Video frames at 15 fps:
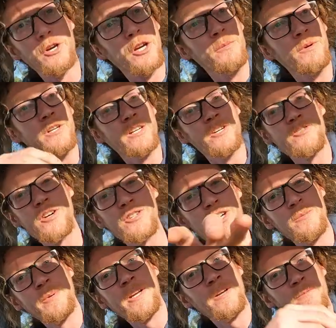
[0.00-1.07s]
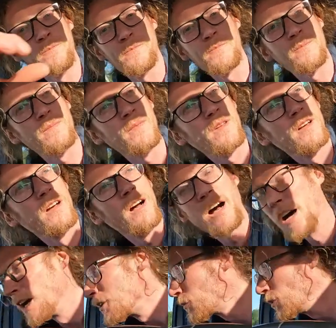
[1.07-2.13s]
we're a community interest company
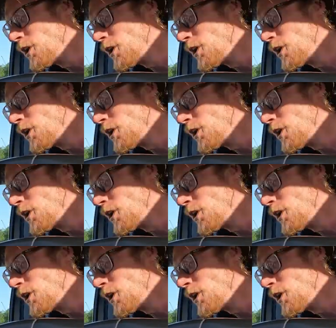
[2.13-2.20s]
and